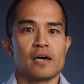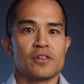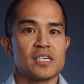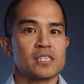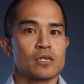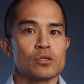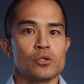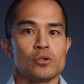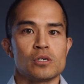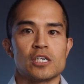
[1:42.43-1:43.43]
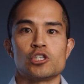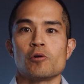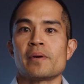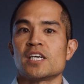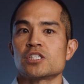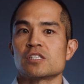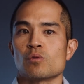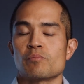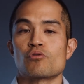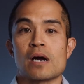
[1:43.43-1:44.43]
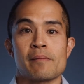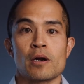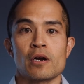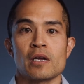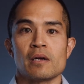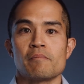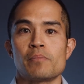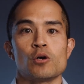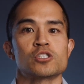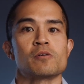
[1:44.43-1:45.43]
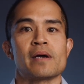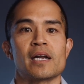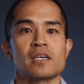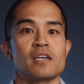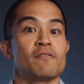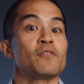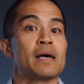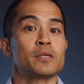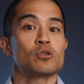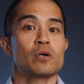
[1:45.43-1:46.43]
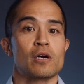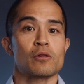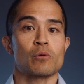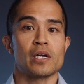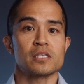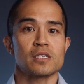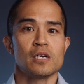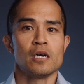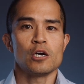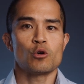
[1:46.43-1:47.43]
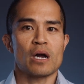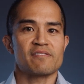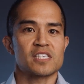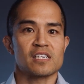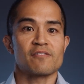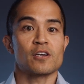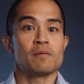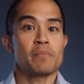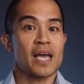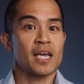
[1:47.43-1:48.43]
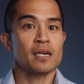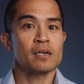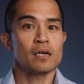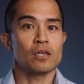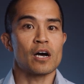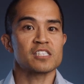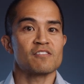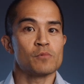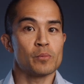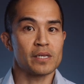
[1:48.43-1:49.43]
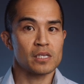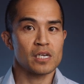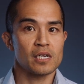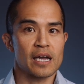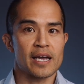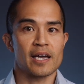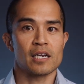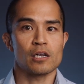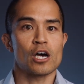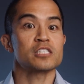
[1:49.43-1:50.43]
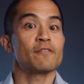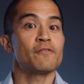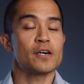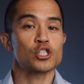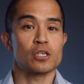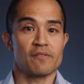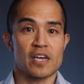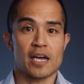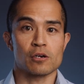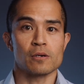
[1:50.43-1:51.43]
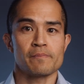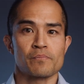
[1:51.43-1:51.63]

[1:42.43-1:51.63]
These include adult patients with primary, post-traumatic, and inflammatory arthritis who have significant pain, loss of mobility, and loss of function of the ankle.